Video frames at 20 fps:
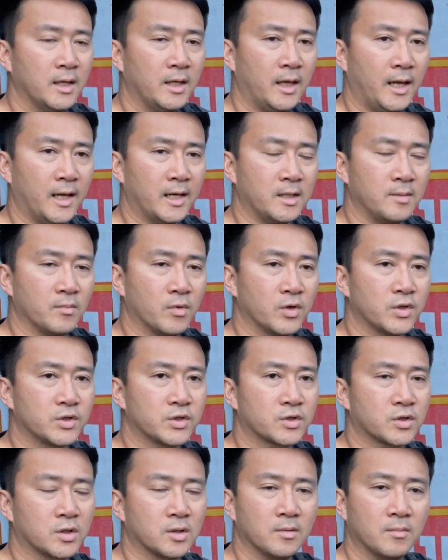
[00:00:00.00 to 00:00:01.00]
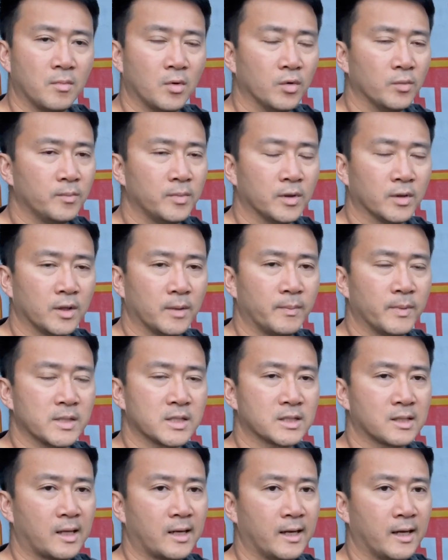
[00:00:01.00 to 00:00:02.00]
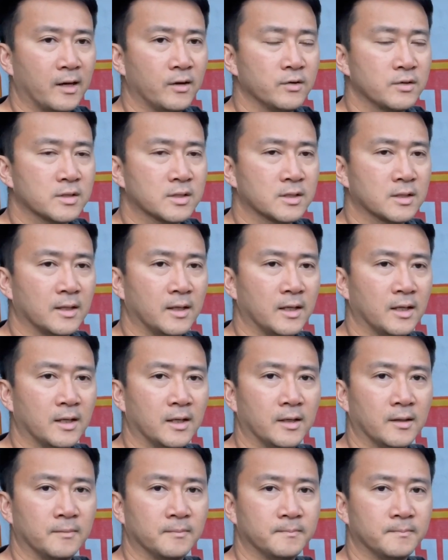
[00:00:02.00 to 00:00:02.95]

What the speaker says: any moisture and mold buildup inside a house. And